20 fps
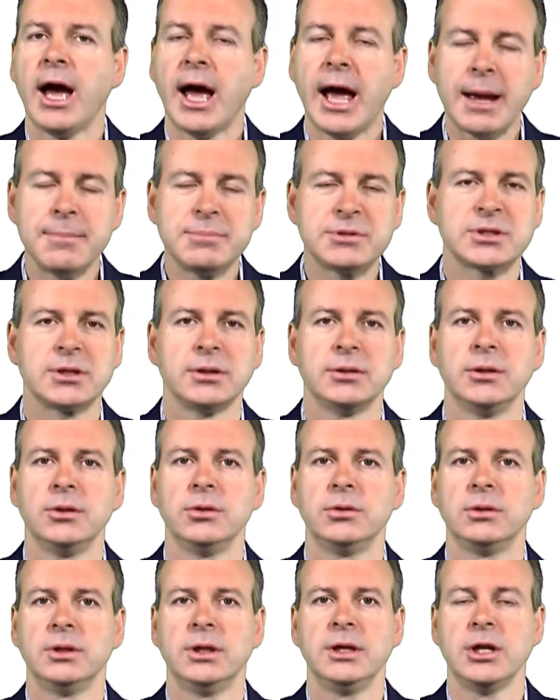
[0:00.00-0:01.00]

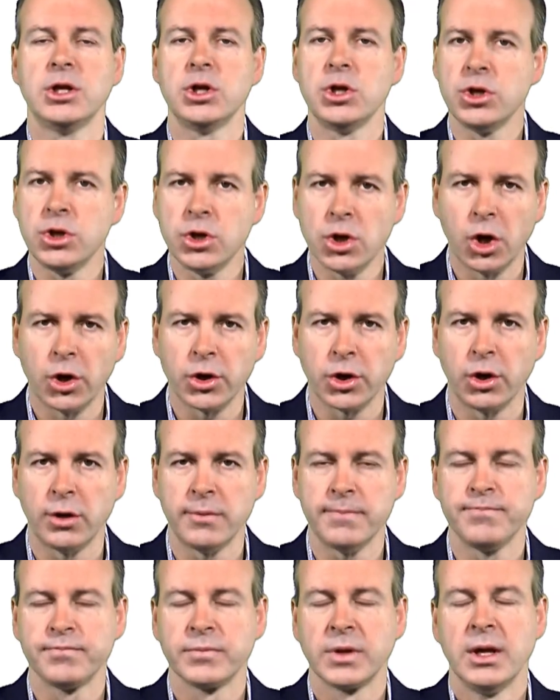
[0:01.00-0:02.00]
absolutely not
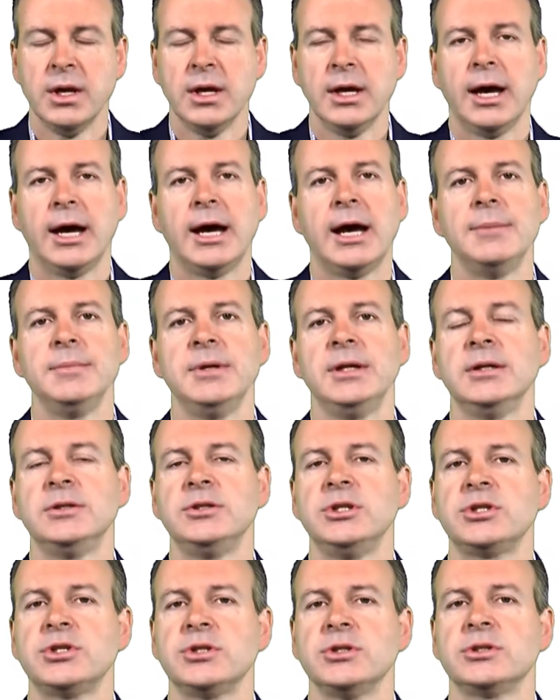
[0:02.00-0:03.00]
on. In
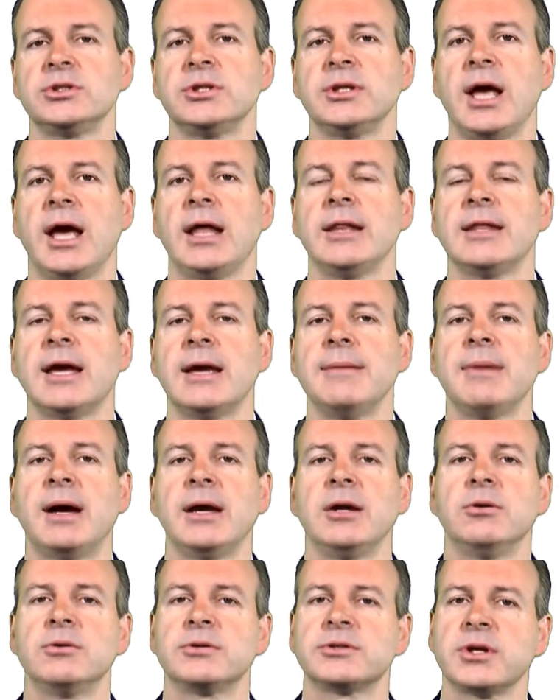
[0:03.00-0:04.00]
addition to that, they
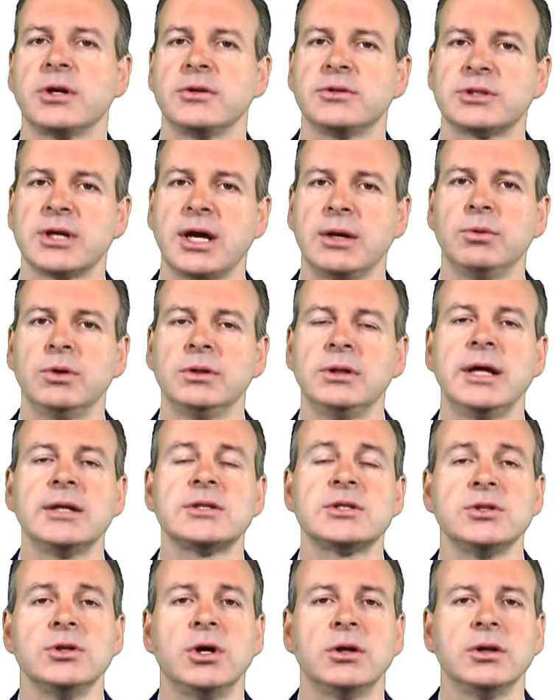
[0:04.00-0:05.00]
may also say, well,
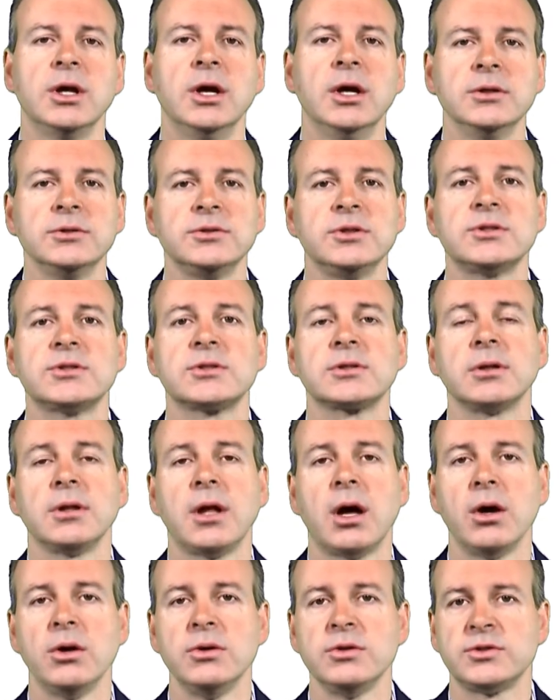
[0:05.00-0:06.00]
let's not
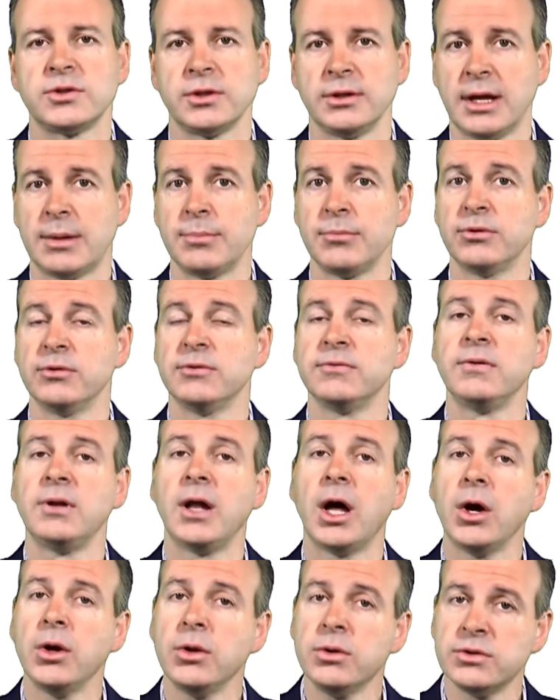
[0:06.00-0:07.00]
disclose the number of
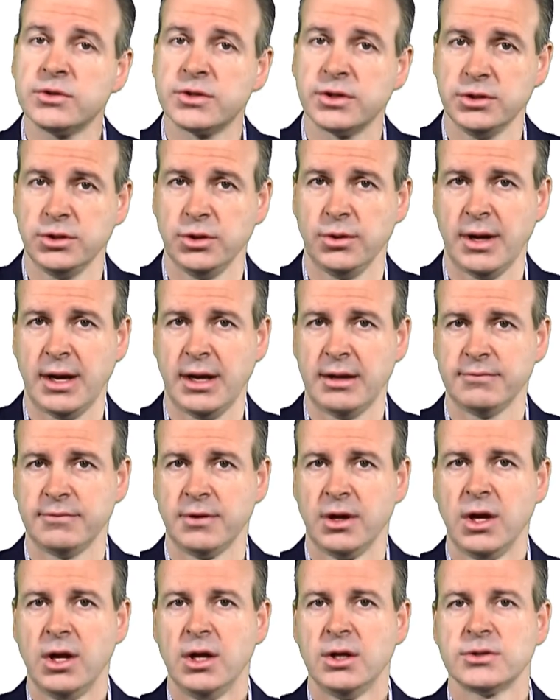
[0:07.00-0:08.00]
loans that you have.
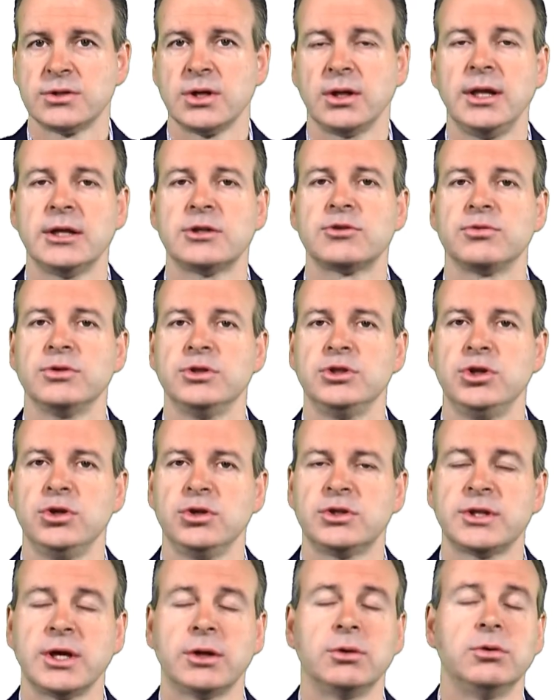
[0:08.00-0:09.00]
So let's reduce that